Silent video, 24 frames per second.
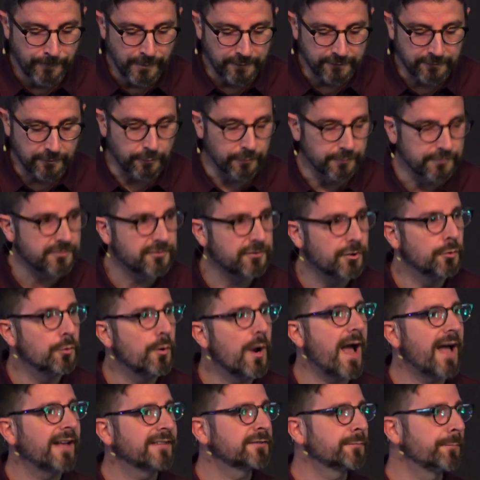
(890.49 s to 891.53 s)
So there's
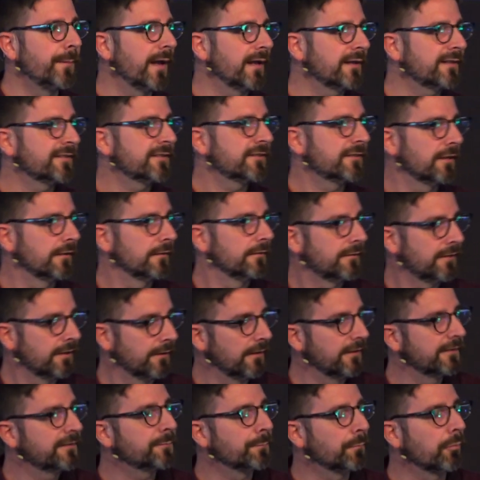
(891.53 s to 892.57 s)
two aspects to, to
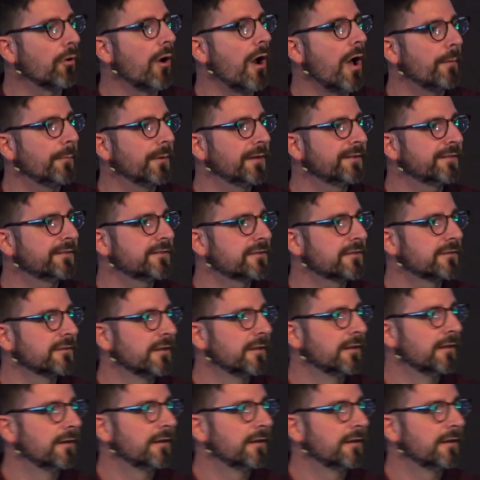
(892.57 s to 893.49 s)
this promise,